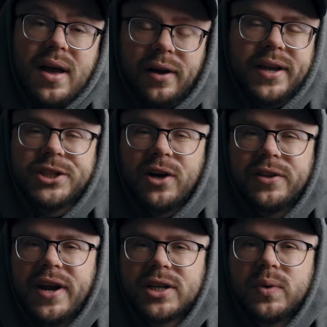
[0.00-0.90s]
I'll catch y'all in
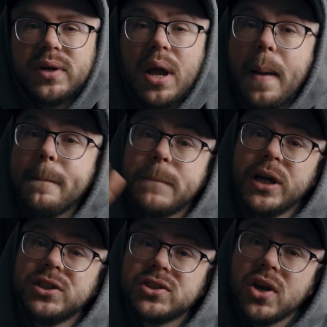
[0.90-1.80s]
the next one.
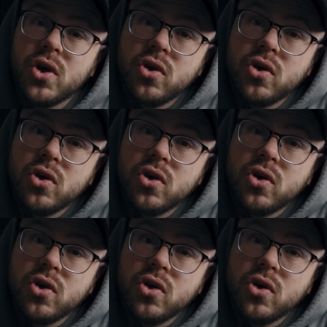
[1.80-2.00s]
Peace.